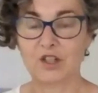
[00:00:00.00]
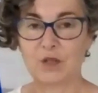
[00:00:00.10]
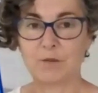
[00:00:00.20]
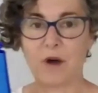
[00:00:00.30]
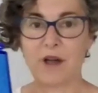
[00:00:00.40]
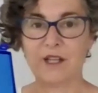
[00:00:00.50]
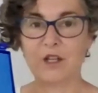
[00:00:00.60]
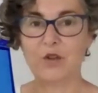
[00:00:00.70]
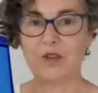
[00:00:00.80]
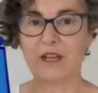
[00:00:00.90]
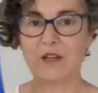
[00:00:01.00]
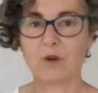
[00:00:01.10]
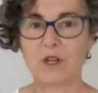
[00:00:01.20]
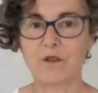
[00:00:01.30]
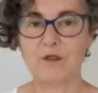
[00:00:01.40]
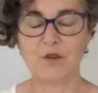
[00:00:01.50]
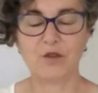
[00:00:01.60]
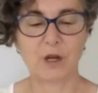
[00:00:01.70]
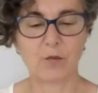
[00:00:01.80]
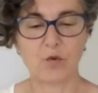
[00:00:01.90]
just buy a new kit when you've
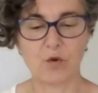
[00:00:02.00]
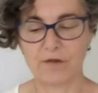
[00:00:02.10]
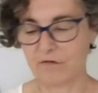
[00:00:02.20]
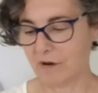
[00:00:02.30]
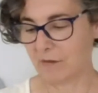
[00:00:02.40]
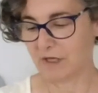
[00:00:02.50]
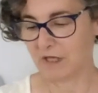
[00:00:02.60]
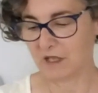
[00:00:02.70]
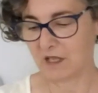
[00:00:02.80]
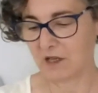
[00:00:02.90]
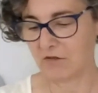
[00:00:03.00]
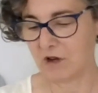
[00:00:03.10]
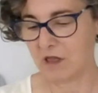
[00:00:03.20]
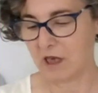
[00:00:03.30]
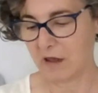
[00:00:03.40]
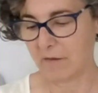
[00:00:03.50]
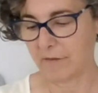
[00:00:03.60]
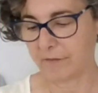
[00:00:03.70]
used up all of the remedies that are in there.